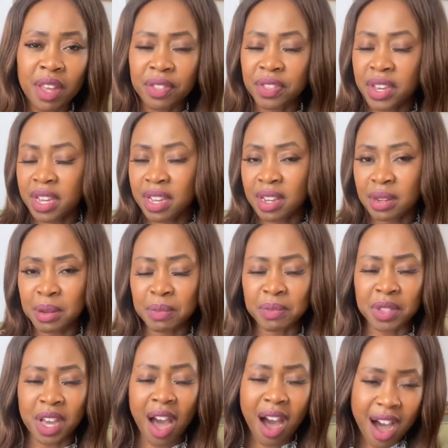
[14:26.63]

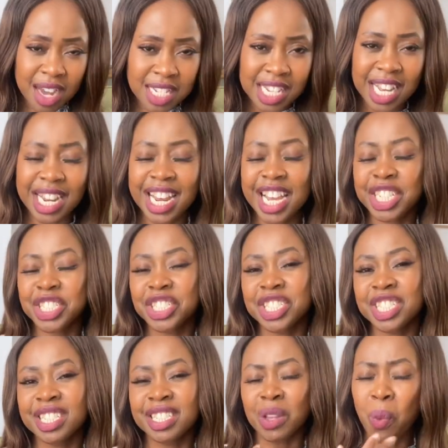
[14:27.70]
the art
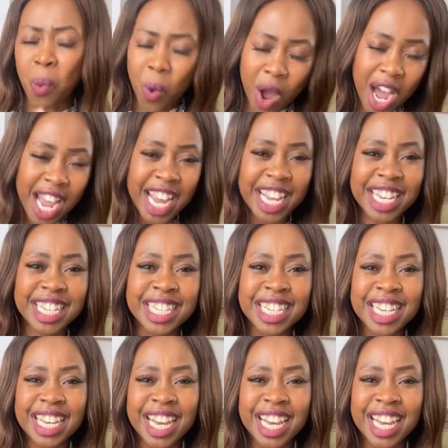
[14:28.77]
collection, the wine,